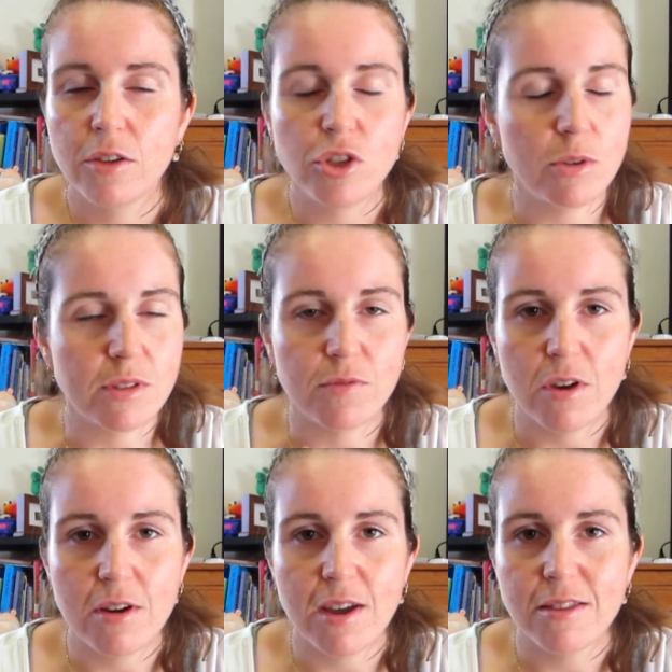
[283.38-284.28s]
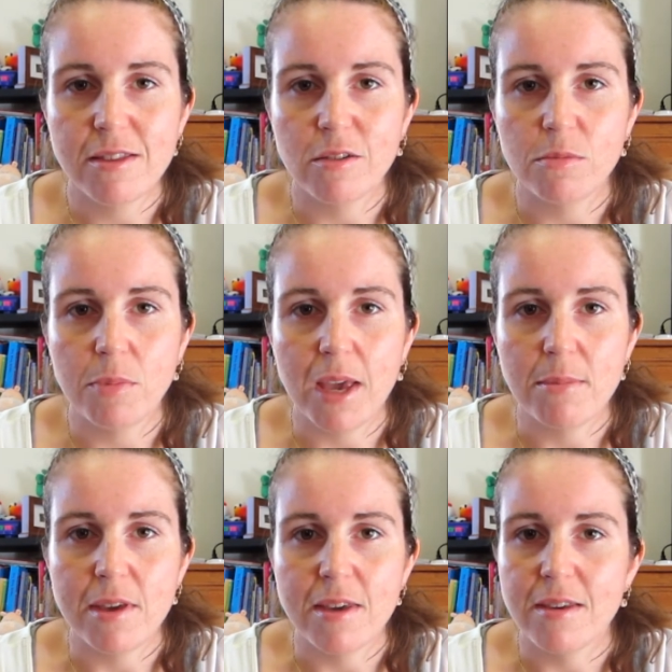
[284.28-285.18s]
She was a very unsettled
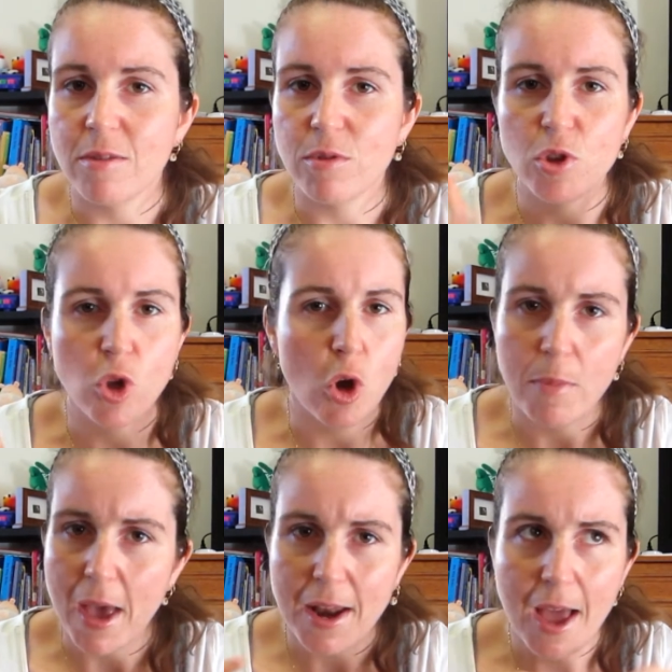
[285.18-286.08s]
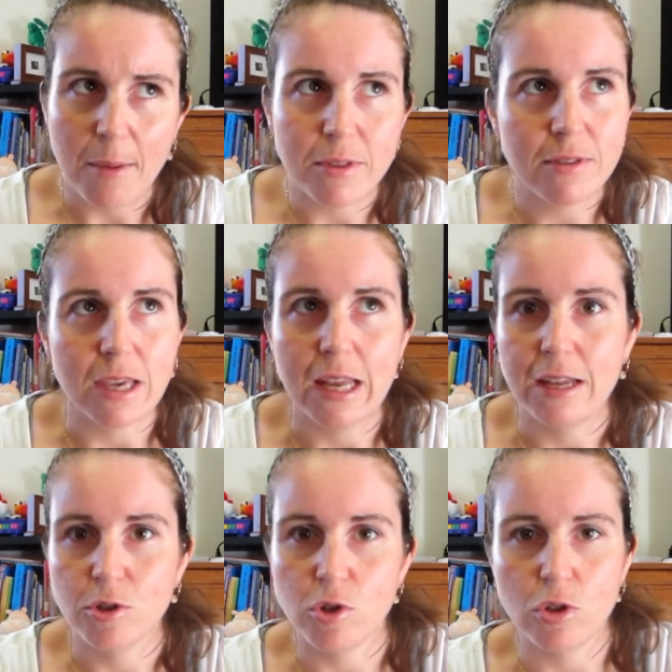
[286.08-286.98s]
baby. There was no bad habits to get
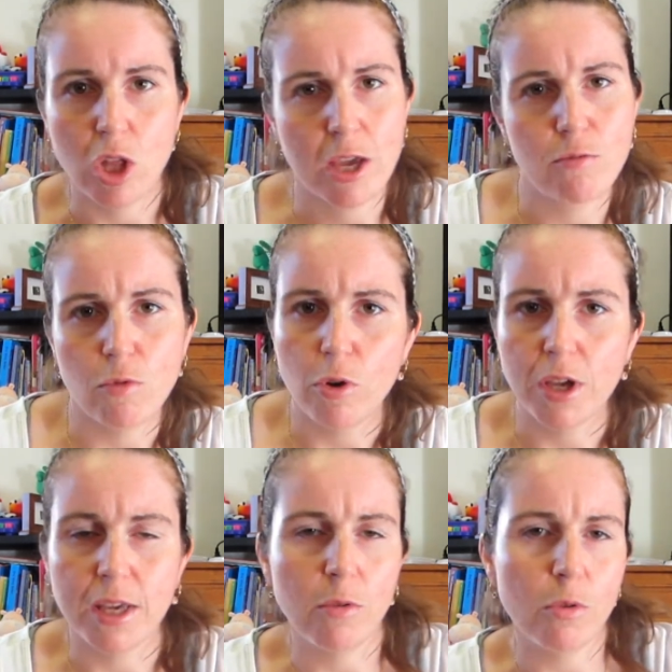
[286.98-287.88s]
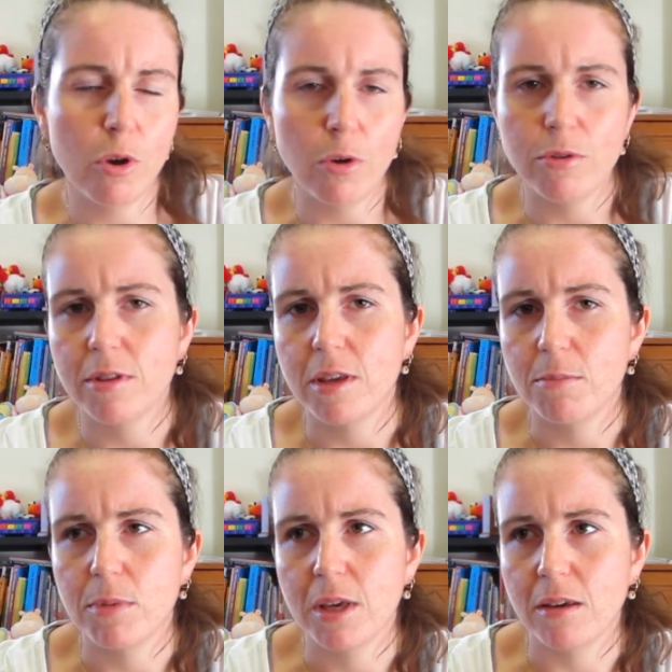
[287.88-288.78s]
into, like rocking or
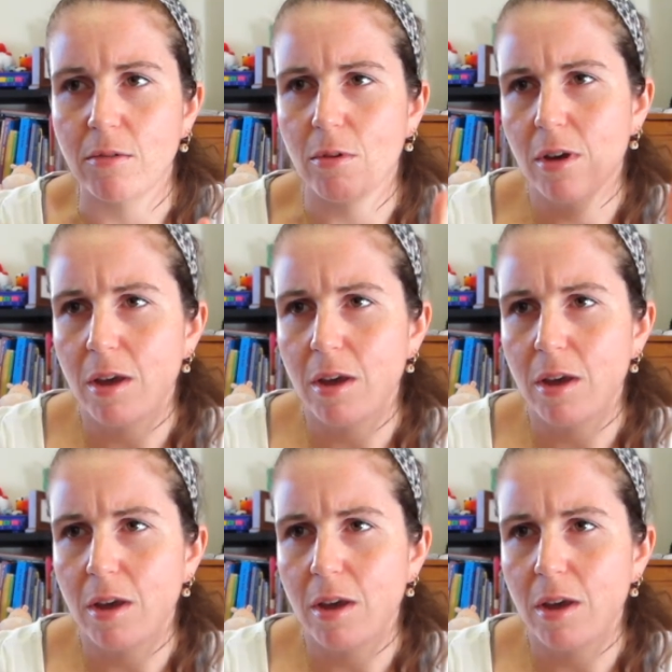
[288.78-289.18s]
co-sleeping, or,